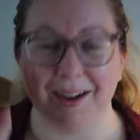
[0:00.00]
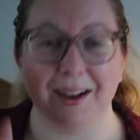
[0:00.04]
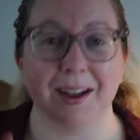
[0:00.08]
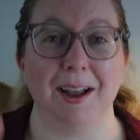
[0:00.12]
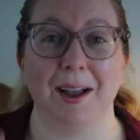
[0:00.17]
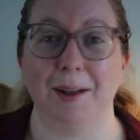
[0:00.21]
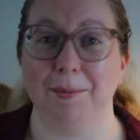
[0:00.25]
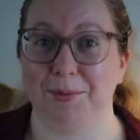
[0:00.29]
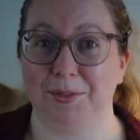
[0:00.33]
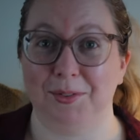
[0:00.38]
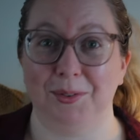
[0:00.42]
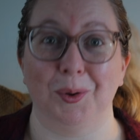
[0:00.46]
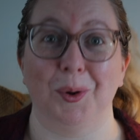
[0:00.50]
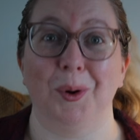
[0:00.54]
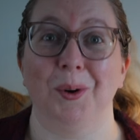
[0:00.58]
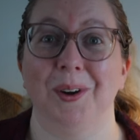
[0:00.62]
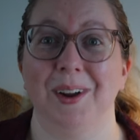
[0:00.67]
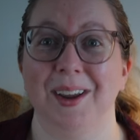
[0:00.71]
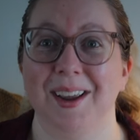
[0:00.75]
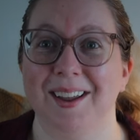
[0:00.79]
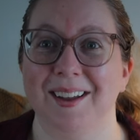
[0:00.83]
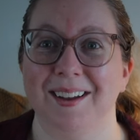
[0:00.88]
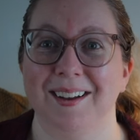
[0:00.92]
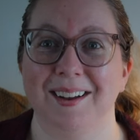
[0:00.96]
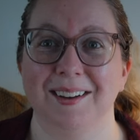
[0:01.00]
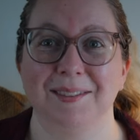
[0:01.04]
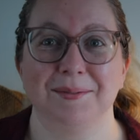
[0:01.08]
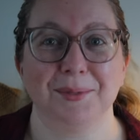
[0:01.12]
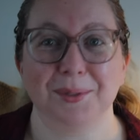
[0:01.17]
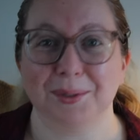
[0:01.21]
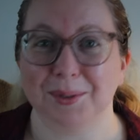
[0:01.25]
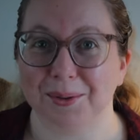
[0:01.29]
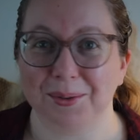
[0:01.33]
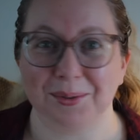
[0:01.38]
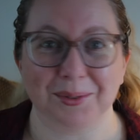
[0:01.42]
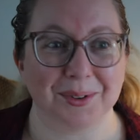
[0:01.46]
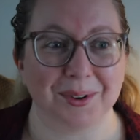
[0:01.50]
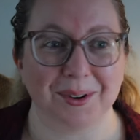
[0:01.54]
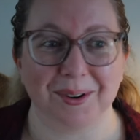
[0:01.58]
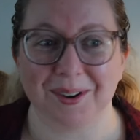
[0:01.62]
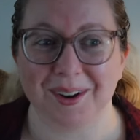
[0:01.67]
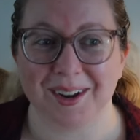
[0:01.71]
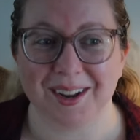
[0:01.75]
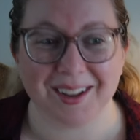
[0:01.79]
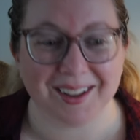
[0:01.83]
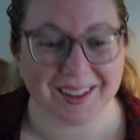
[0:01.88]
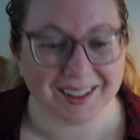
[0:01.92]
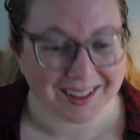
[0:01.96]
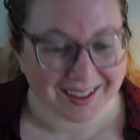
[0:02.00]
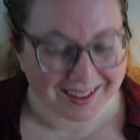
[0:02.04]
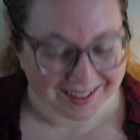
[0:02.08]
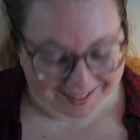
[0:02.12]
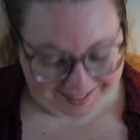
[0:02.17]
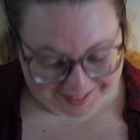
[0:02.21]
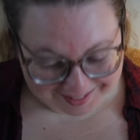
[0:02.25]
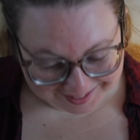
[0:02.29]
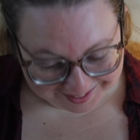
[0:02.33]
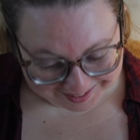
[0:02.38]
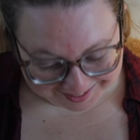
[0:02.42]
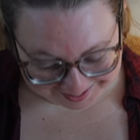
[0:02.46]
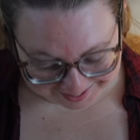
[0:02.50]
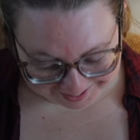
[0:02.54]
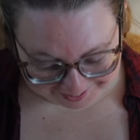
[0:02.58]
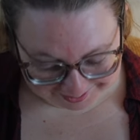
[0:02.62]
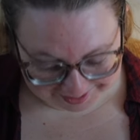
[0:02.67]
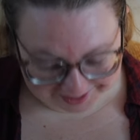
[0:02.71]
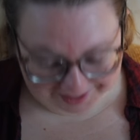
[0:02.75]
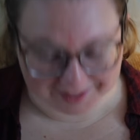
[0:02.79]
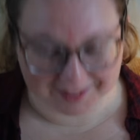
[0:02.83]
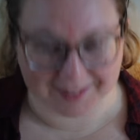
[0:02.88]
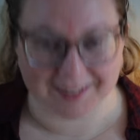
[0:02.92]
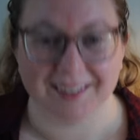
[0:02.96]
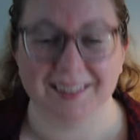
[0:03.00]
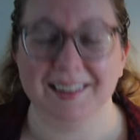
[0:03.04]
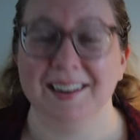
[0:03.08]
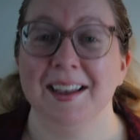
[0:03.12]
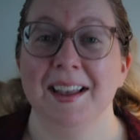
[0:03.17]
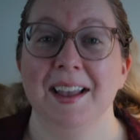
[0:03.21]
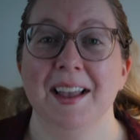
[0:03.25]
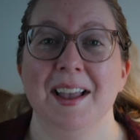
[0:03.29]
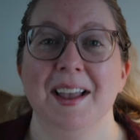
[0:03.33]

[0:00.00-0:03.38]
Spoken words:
I'm sorry. I'm so sorry. Oh my God.